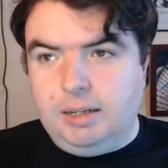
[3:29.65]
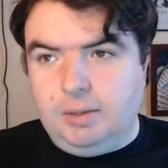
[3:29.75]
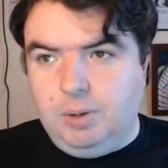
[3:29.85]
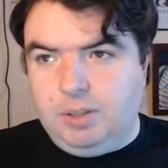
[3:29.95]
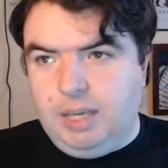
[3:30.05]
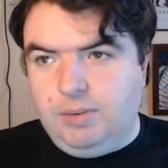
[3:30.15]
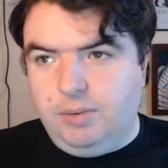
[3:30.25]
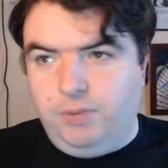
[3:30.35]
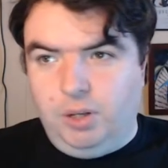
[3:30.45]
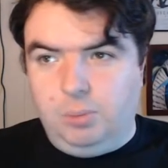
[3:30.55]
with even
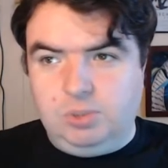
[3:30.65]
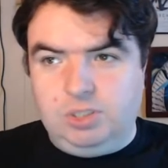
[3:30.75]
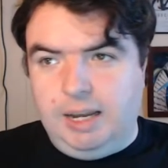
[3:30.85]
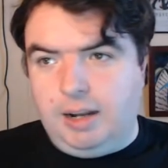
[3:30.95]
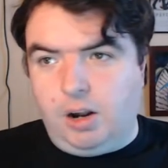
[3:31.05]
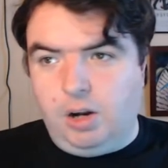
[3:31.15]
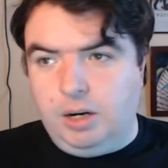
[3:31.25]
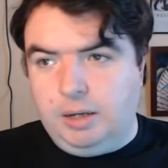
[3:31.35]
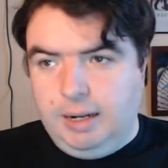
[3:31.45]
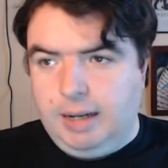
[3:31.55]
films that
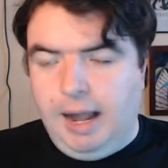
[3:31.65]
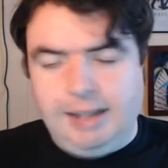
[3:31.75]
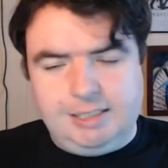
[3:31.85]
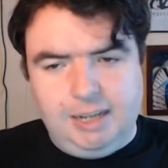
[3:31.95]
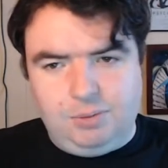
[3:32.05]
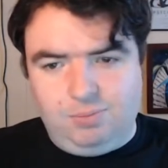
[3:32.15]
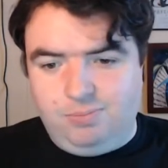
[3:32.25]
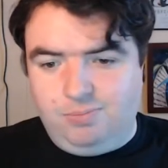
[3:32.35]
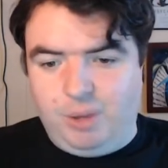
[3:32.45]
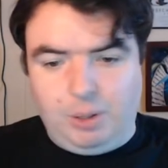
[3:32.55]
are, in hindsight,
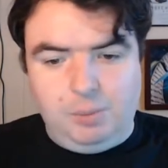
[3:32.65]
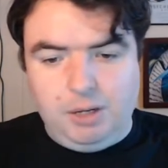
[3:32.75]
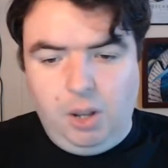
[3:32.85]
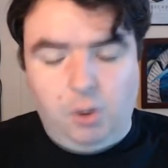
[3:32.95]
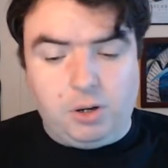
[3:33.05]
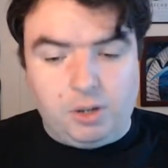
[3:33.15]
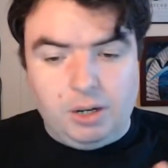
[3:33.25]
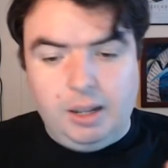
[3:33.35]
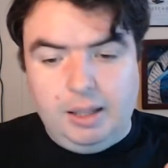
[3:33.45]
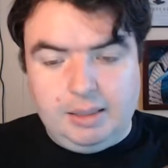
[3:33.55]
fairly mediocre,
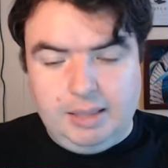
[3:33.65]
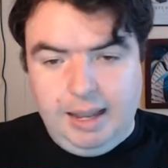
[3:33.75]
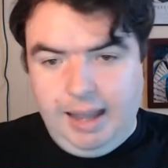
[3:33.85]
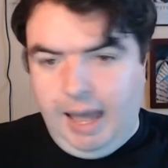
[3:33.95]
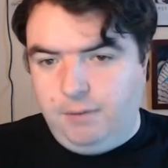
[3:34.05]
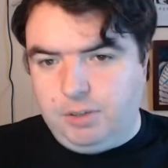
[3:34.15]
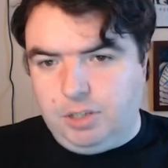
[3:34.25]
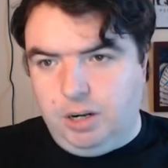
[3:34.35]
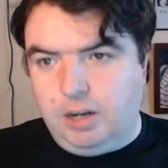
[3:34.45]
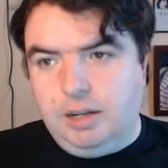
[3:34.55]
like
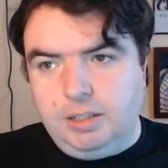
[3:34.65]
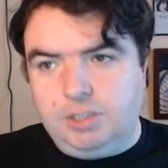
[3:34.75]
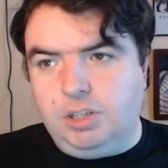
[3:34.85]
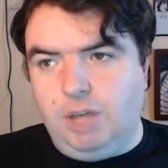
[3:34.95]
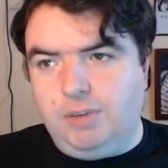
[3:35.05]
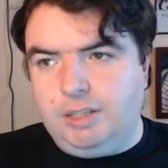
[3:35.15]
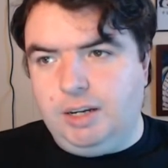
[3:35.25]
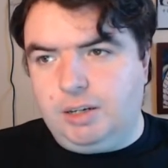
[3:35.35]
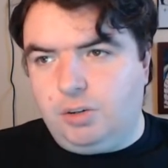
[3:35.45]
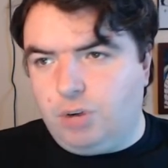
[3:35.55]
Avatar, still having
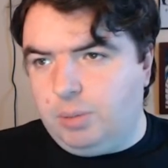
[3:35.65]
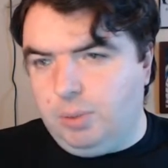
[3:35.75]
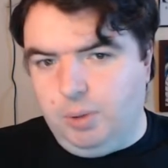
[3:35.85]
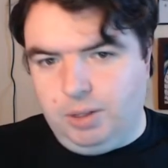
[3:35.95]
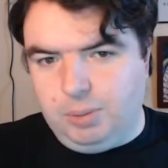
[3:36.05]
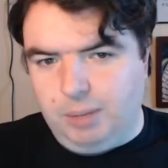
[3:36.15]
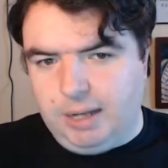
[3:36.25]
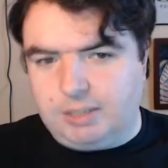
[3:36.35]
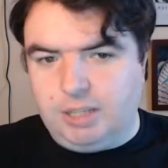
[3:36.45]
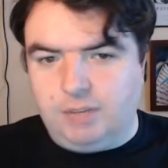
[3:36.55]
done incredibly well at the
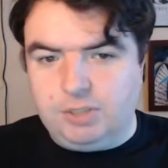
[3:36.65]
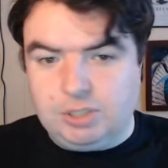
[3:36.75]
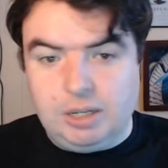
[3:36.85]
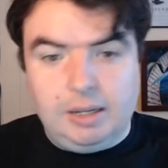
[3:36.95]
box office,